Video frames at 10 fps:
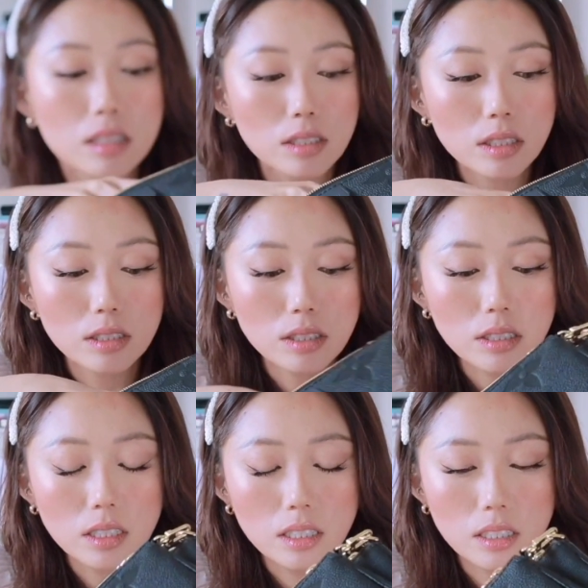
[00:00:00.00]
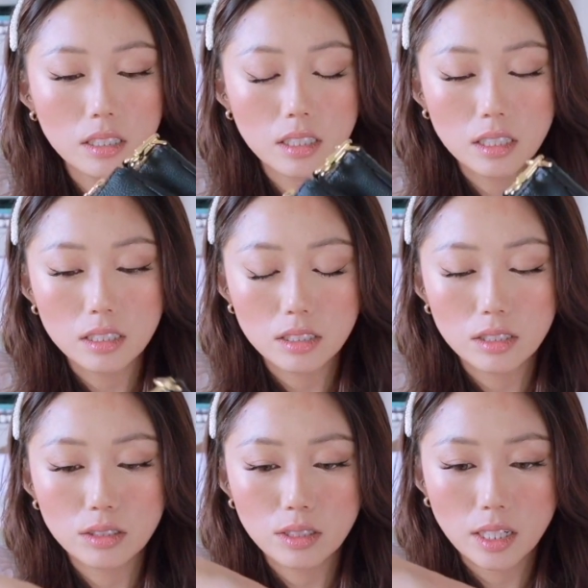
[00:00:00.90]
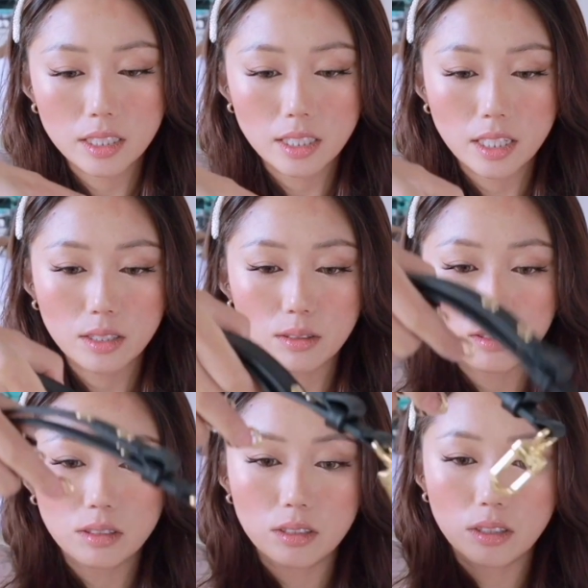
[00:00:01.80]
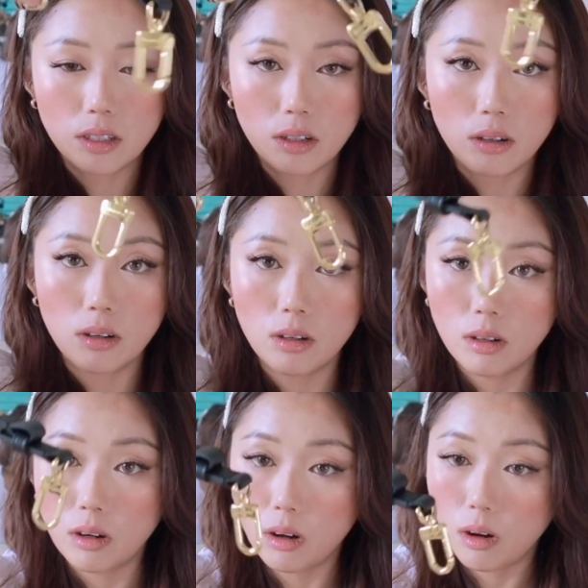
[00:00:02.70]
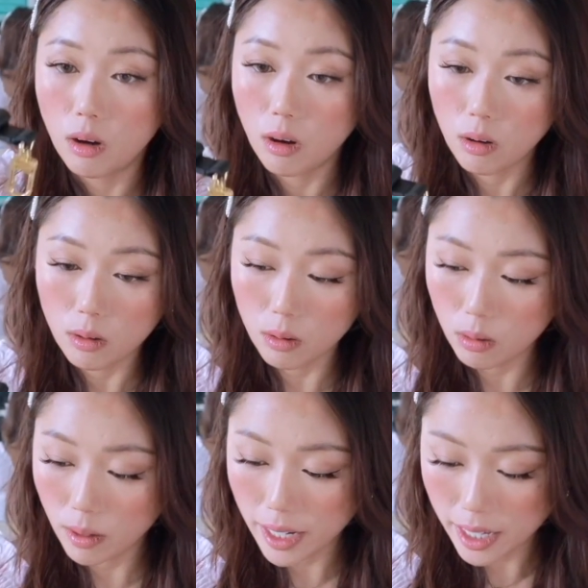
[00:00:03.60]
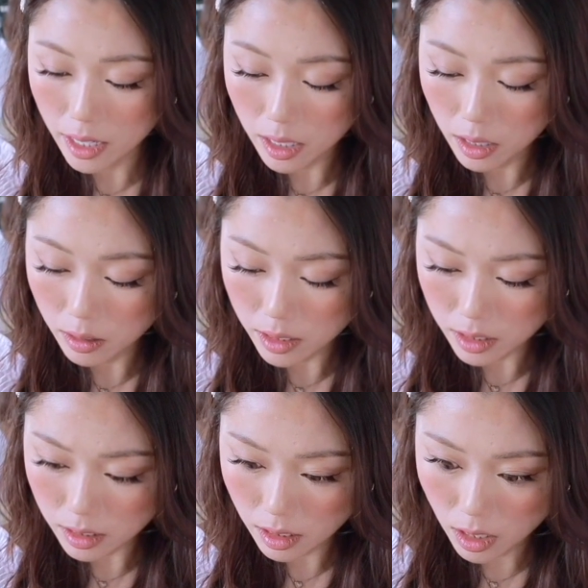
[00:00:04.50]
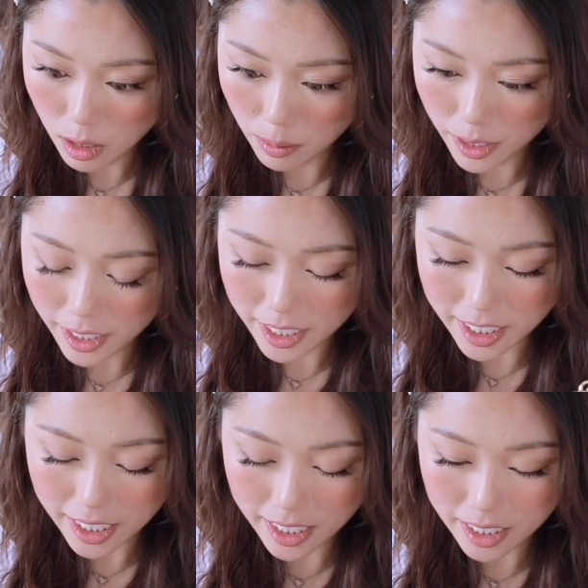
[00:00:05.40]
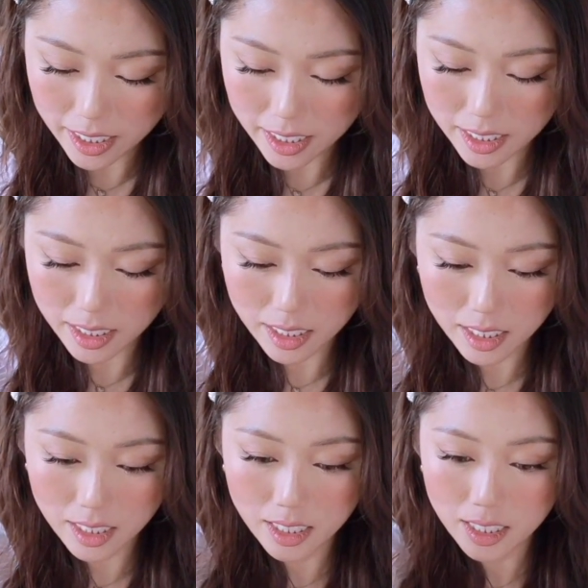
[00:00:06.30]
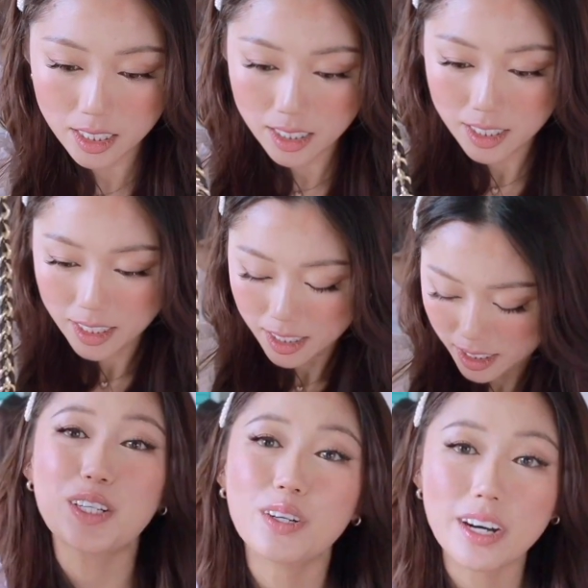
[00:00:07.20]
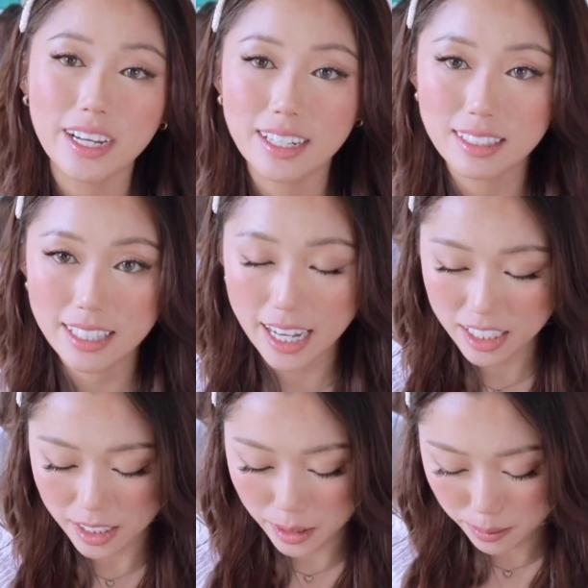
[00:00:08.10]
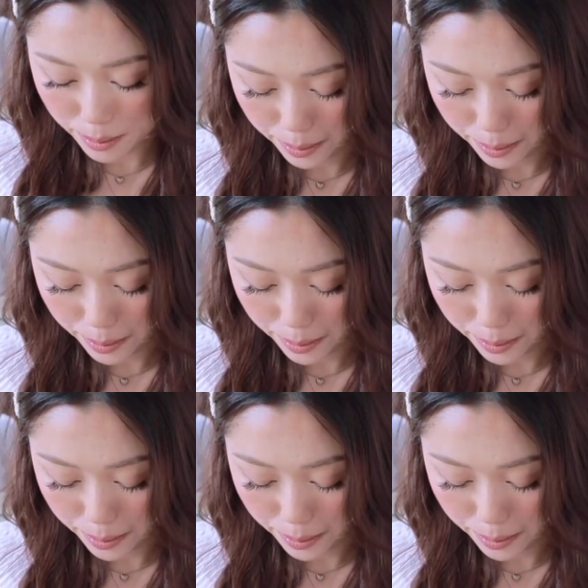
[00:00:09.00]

So let's go ahead and take these two guys out. Oh wow, it's so pretty. I'm gonna go ahead and attach them.